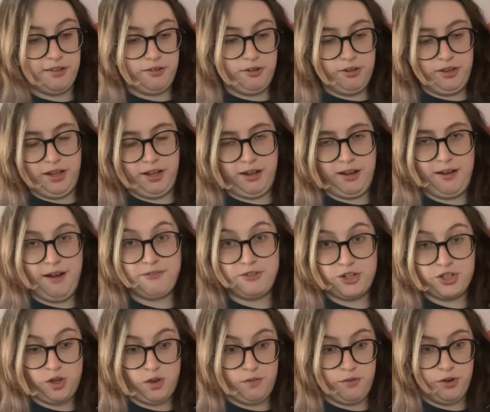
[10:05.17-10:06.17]
Or like after I
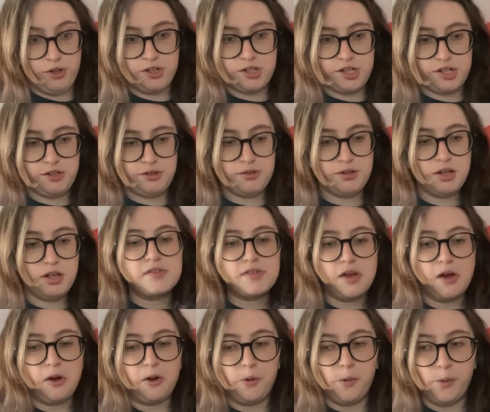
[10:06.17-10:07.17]
show the first two.
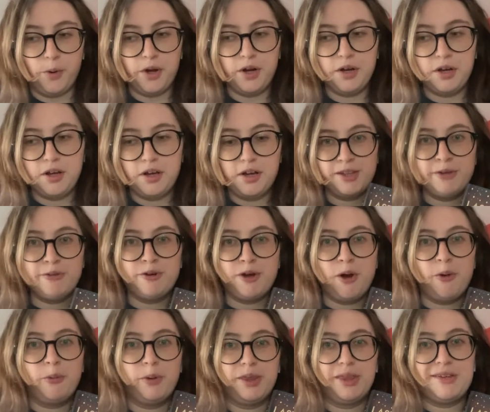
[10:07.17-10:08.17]
So you know
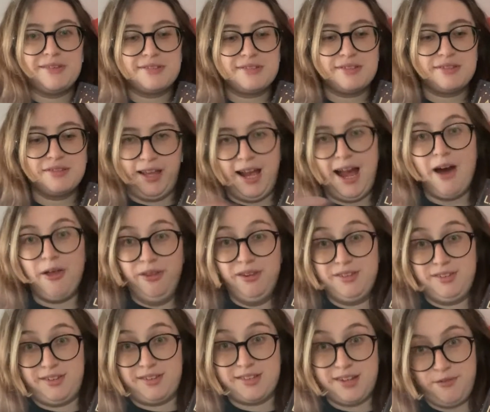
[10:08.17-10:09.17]
what this, like how this
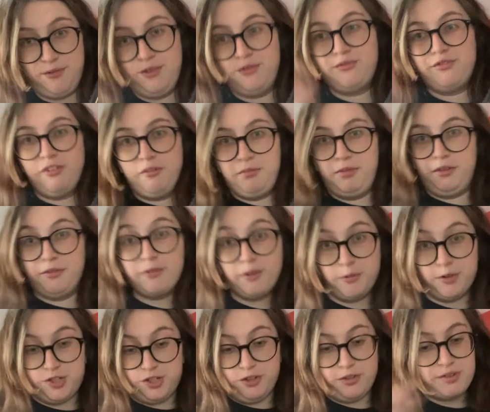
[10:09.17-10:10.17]
looks different from the
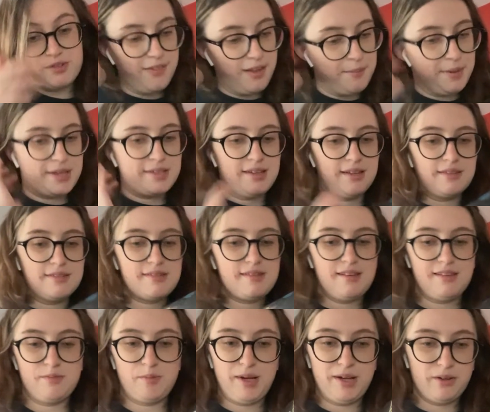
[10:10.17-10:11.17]
originals. And that makes sense
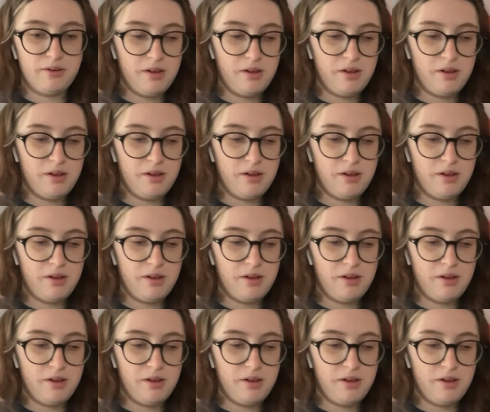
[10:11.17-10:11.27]
as well.